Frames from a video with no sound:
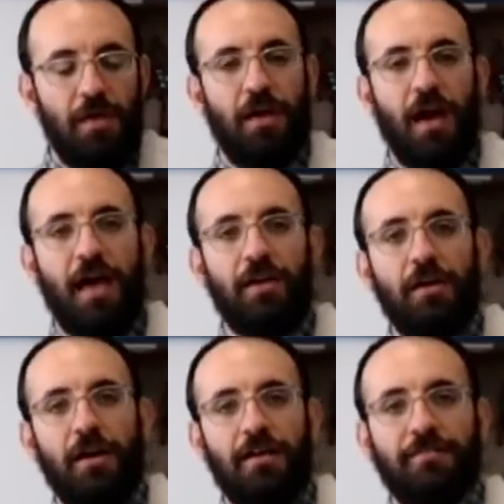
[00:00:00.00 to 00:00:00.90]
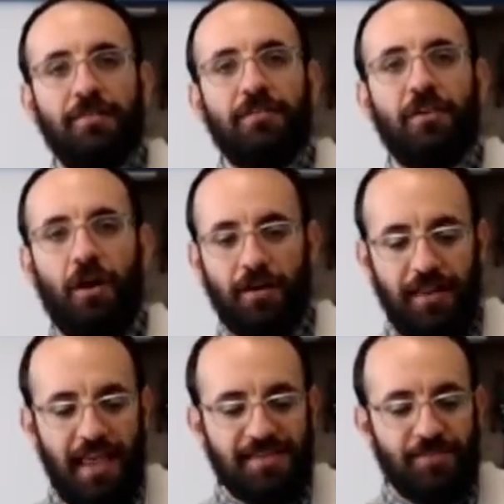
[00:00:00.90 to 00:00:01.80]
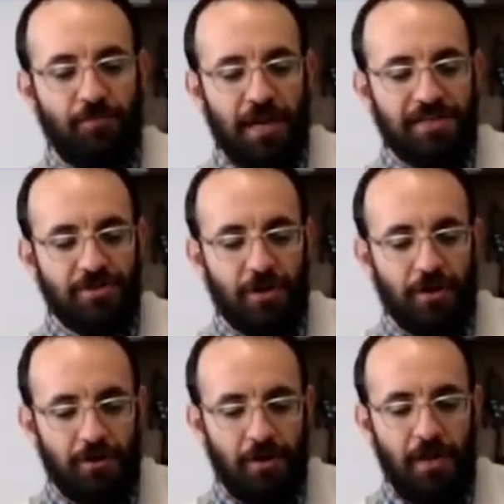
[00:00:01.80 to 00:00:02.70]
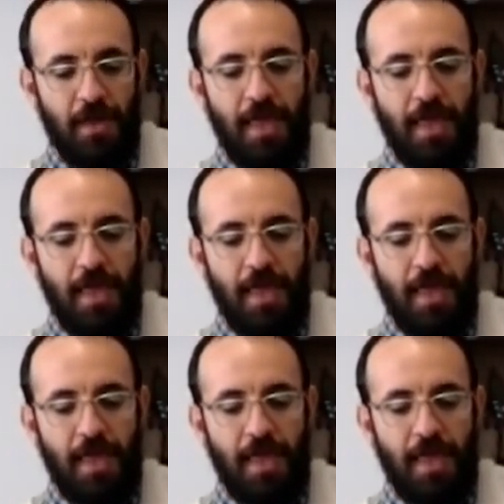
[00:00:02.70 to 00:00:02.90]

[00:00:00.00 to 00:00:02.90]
Hanukkah to the dark days of winter,